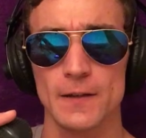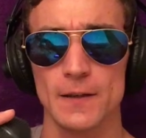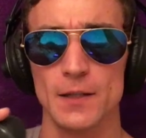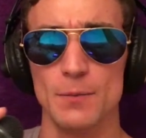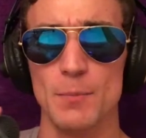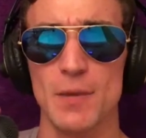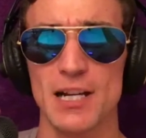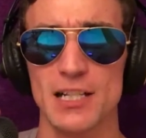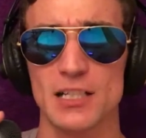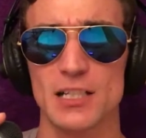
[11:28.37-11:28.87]

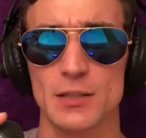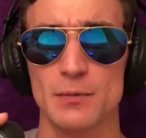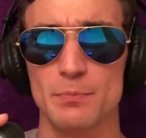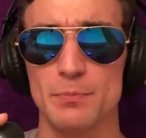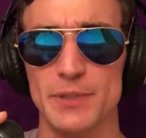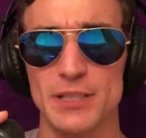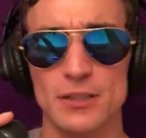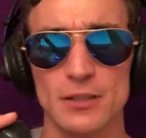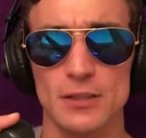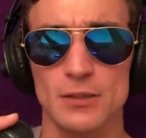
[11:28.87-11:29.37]
that my
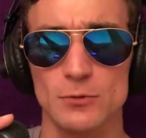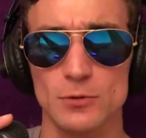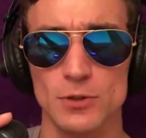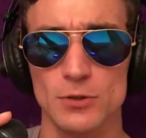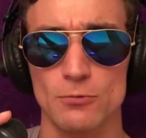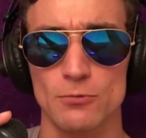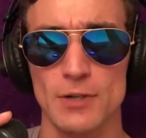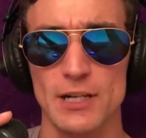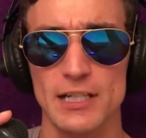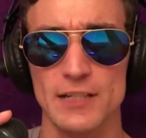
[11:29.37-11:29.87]
spirit
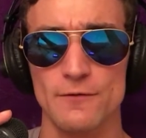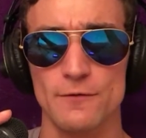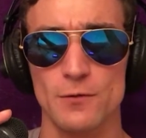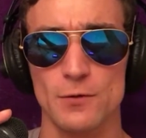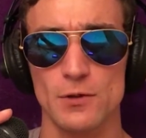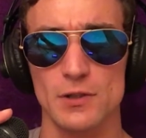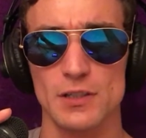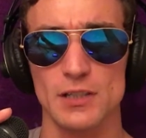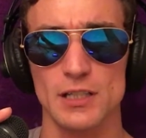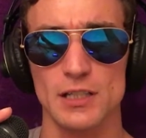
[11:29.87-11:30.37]
was ready
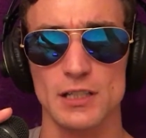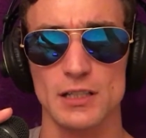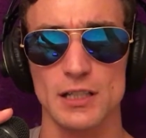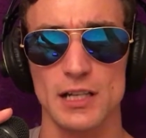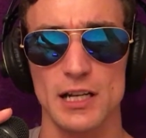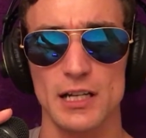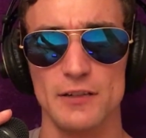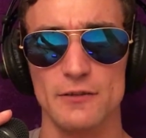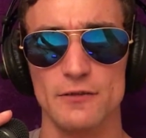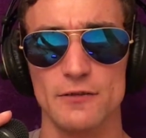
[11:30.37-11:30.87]
for in this
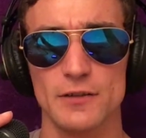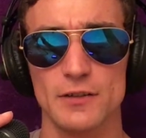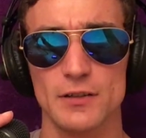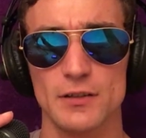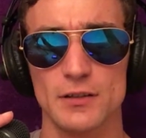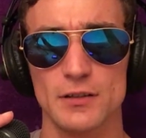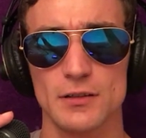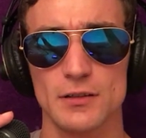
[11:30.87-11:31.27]
life.